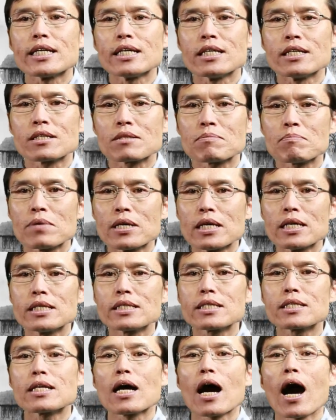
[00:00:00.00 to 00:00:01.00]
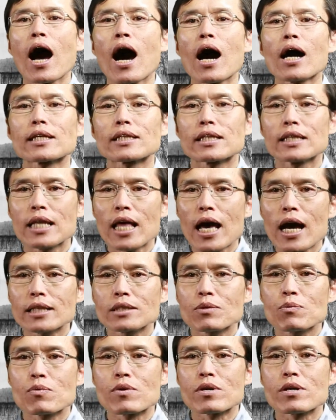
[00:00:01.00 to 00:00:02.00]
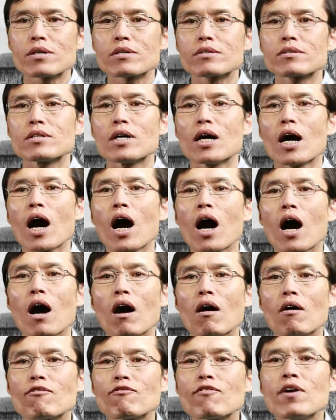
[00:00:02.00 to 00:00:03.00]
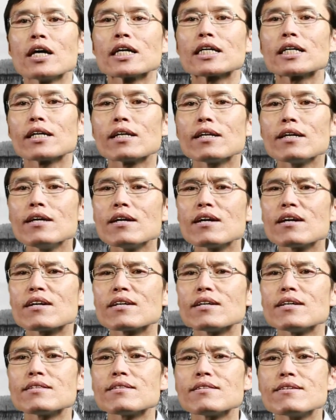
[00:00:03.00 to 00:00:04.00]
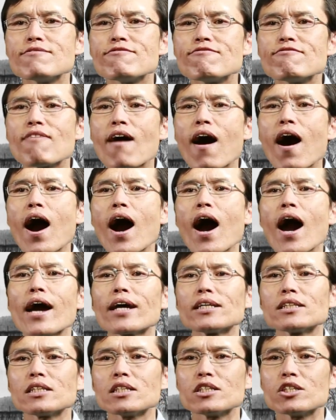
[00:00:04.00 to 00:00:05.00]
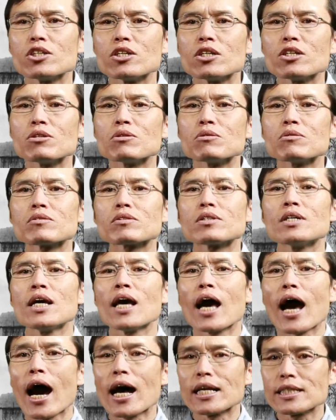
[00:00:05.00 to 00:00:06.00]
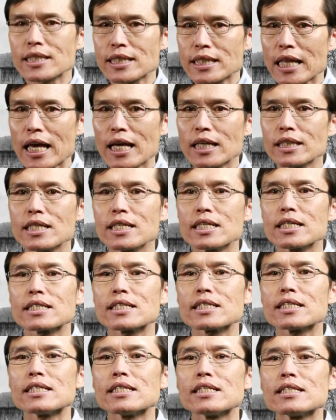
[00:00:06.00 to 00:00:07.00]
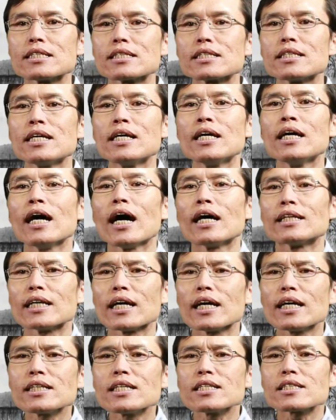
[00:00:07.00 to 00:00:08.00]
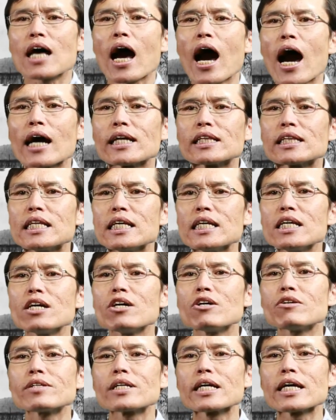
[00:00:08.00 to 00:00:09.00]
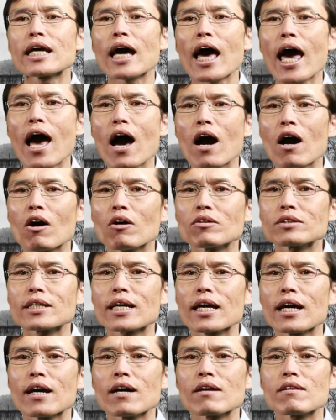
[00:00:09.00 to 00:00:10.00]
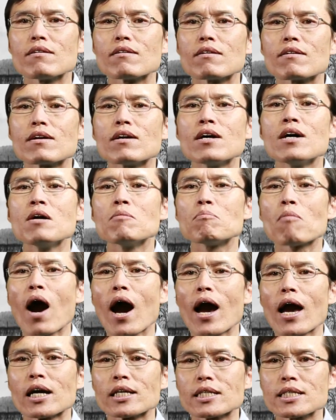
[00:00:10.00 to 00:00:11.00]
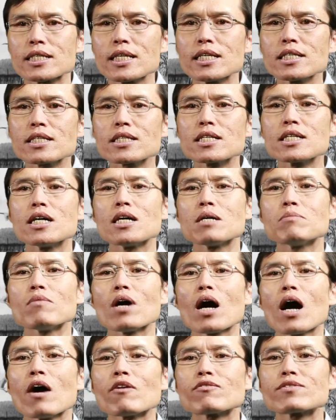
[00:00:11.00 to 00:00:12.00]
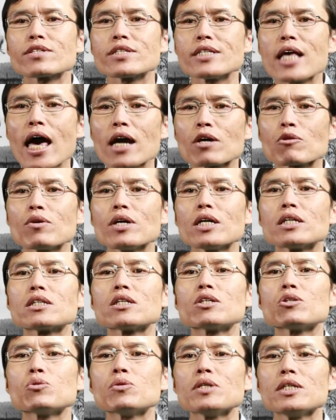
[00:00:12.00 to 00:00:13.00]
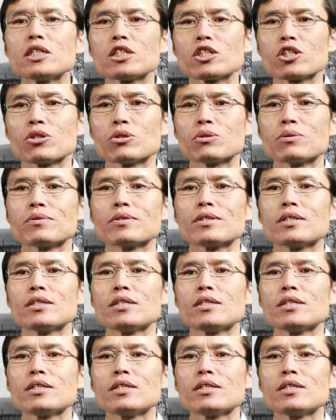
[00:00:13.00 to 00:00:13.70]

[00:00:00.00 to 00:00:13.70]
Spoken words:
is based on networks of clearly defined roles and statuses, and it is ideally held together by a system of sacred ritual.